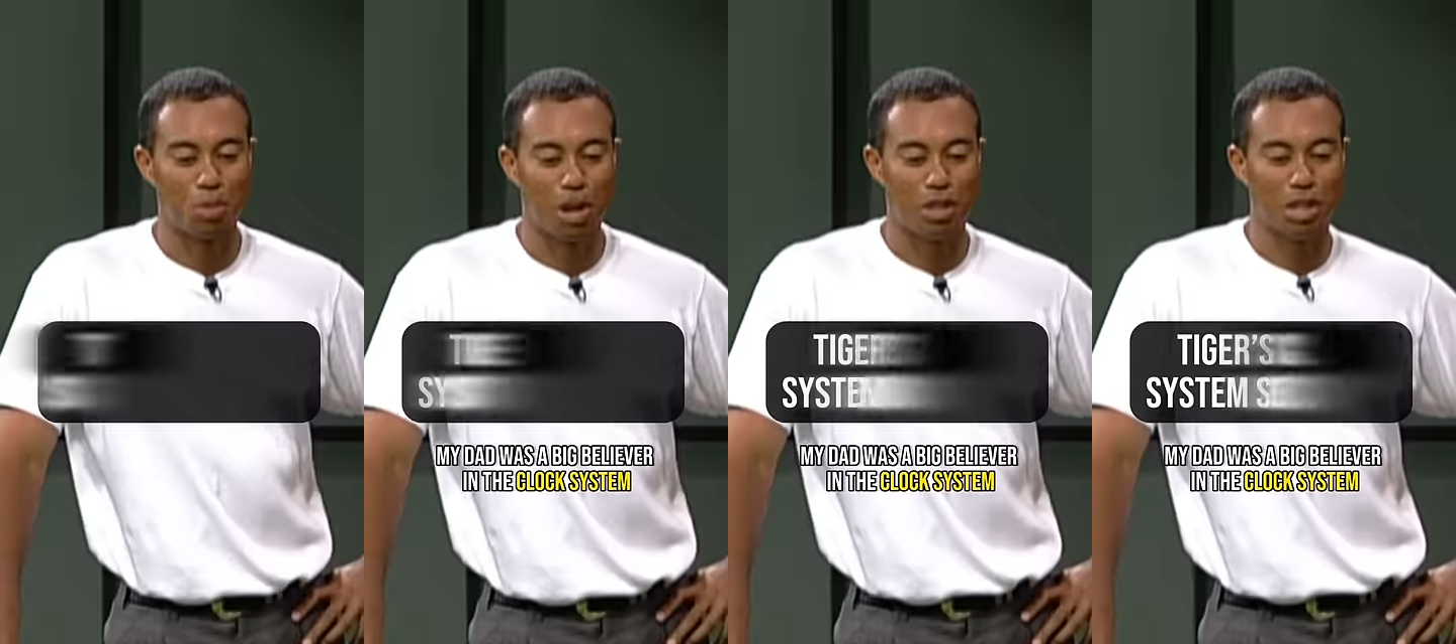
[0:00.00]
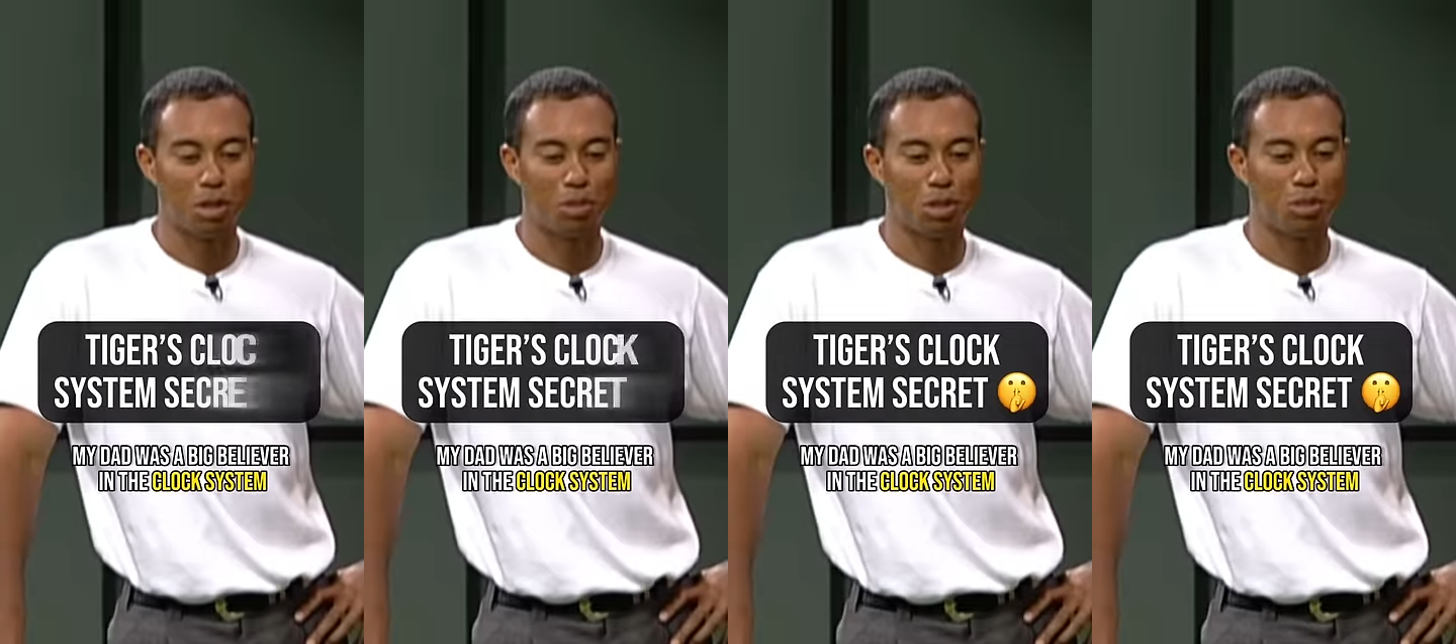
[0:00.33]

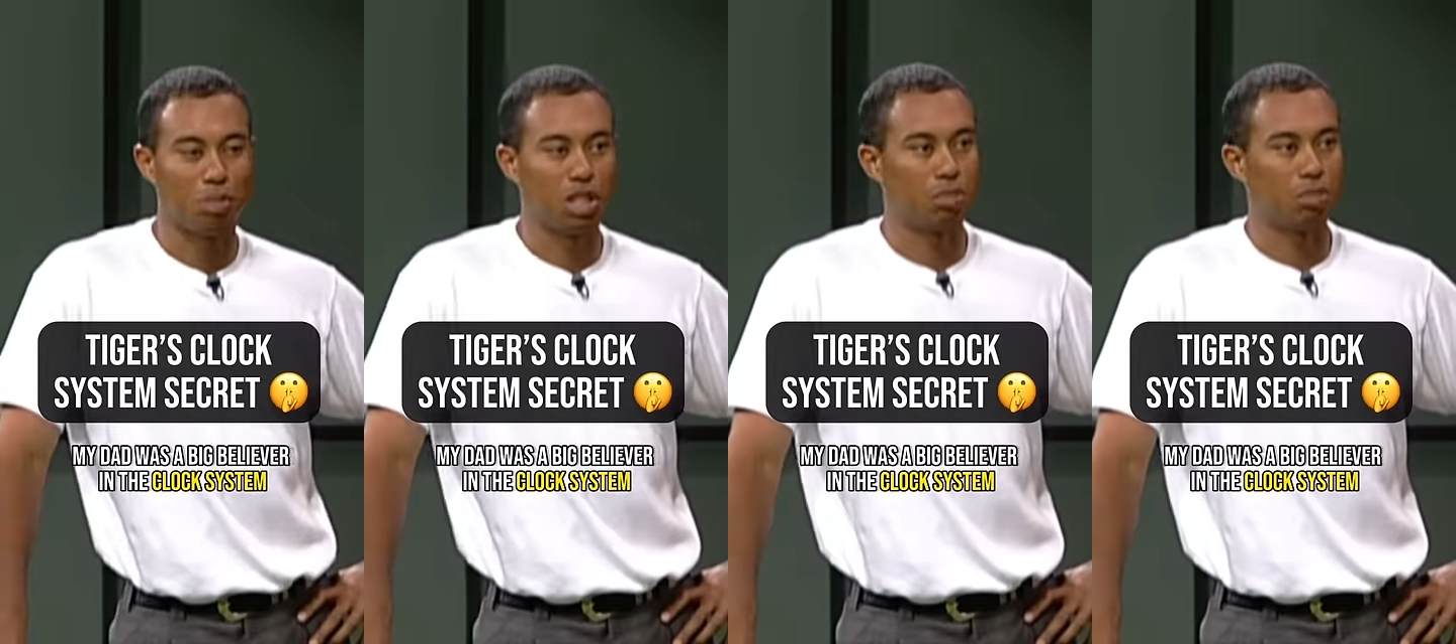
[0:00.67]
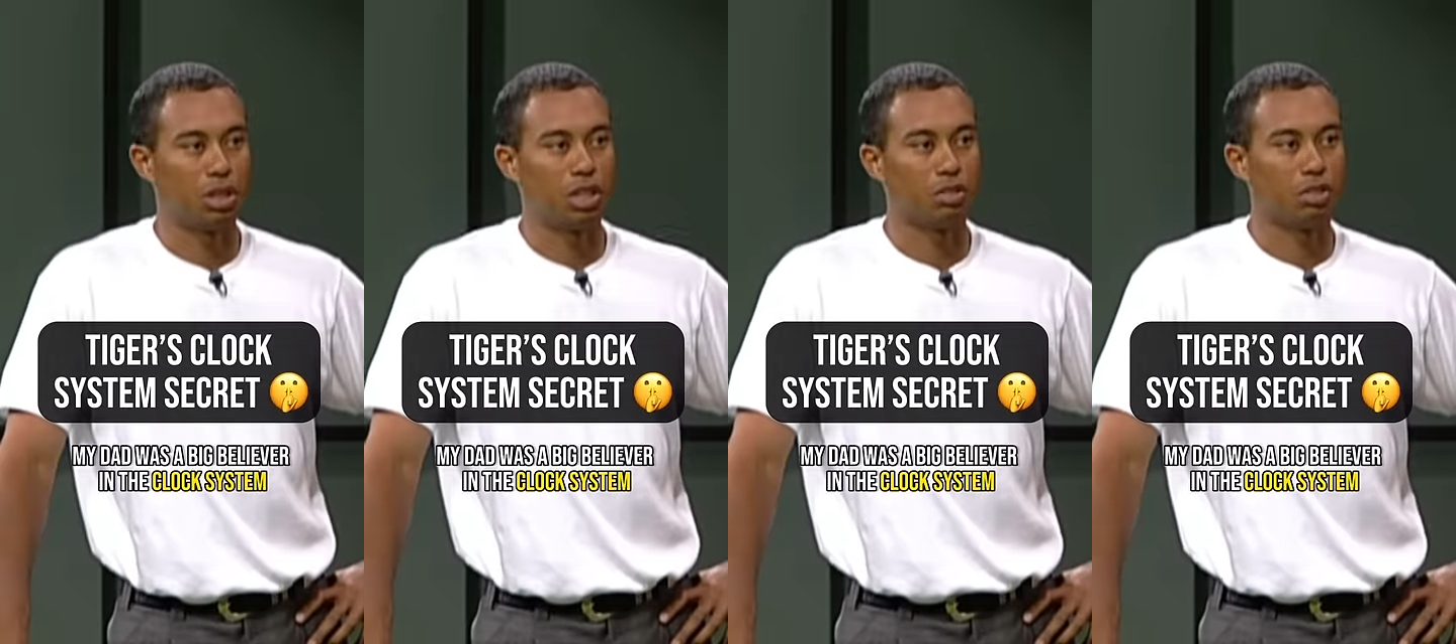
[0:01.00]
my dad was a
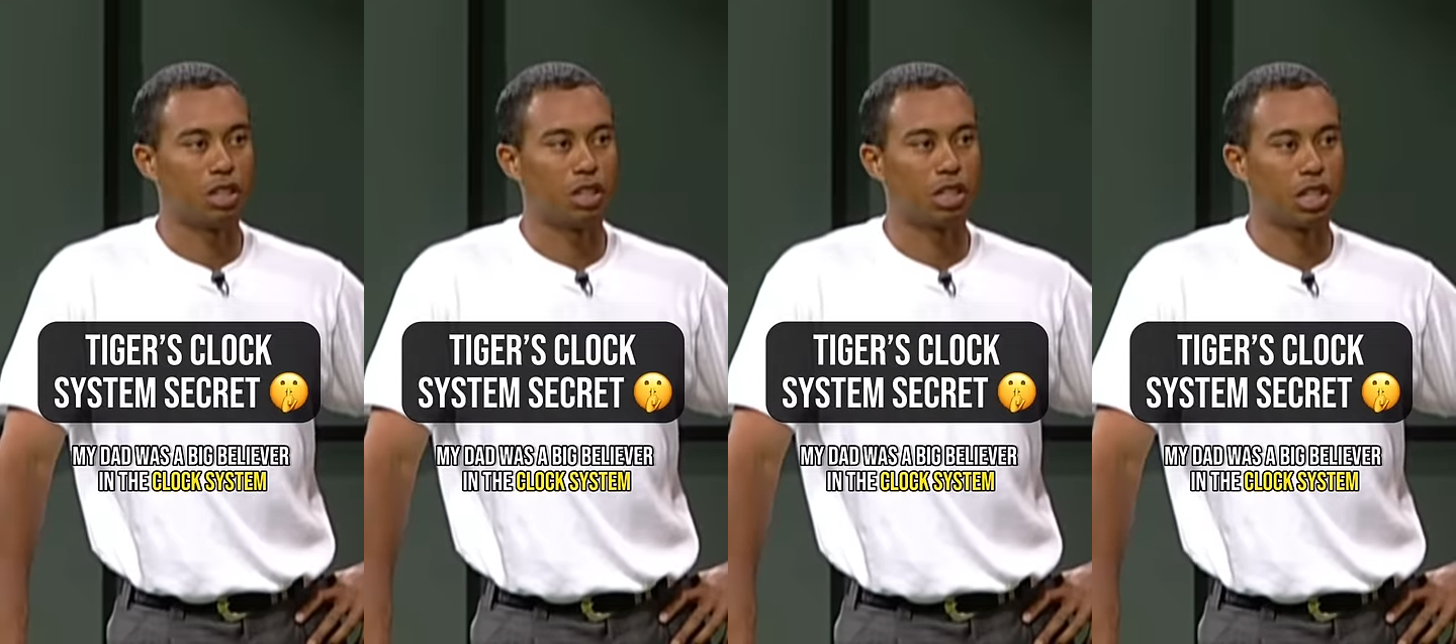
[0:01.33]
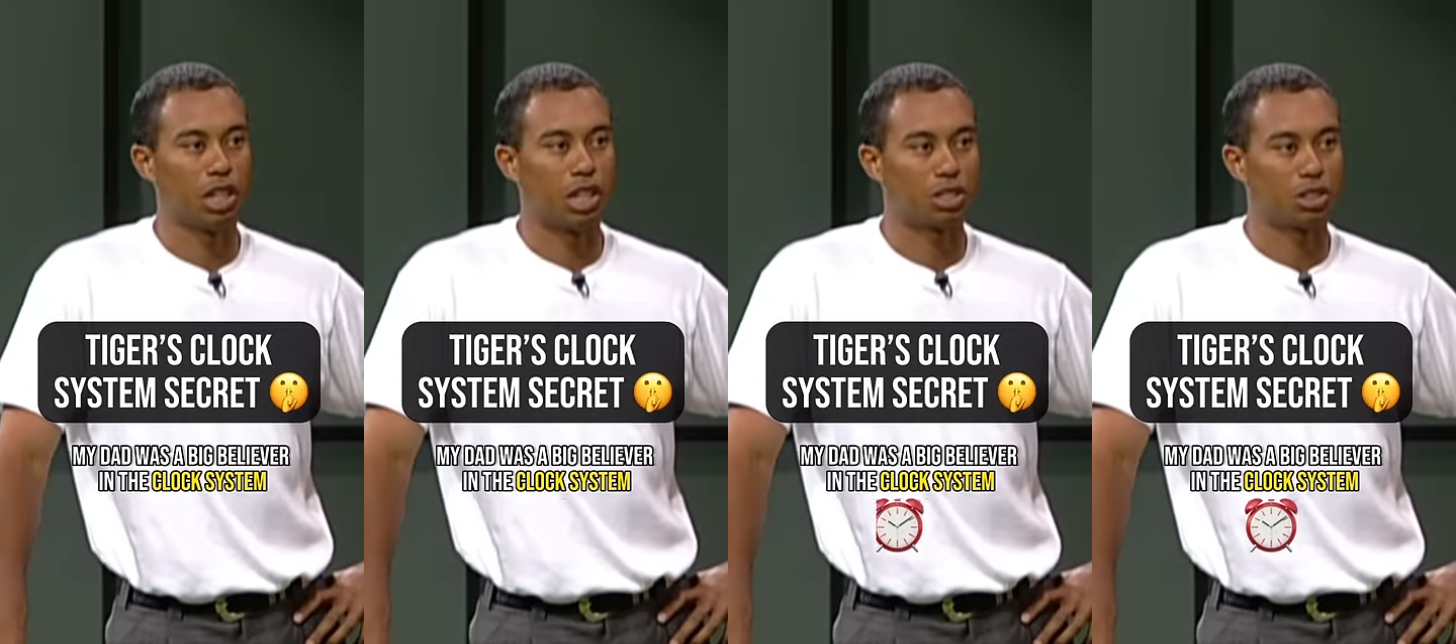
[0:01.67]
big believer in
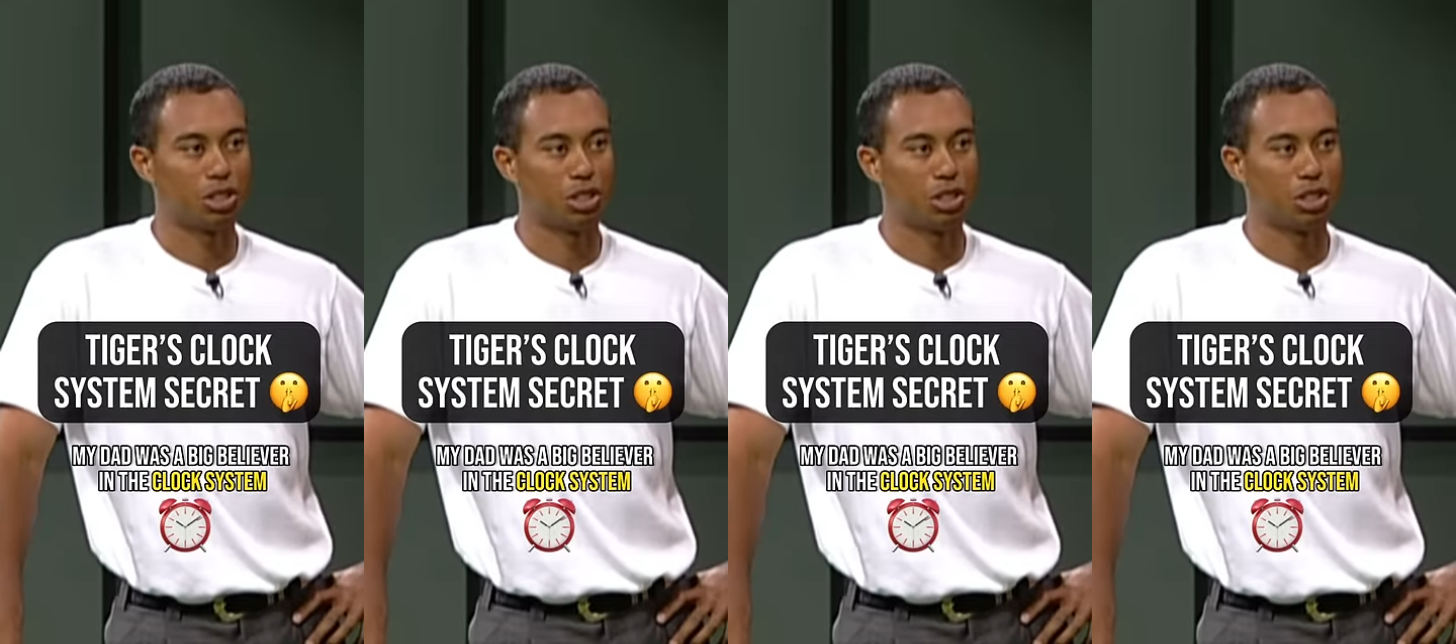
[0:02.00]
the clock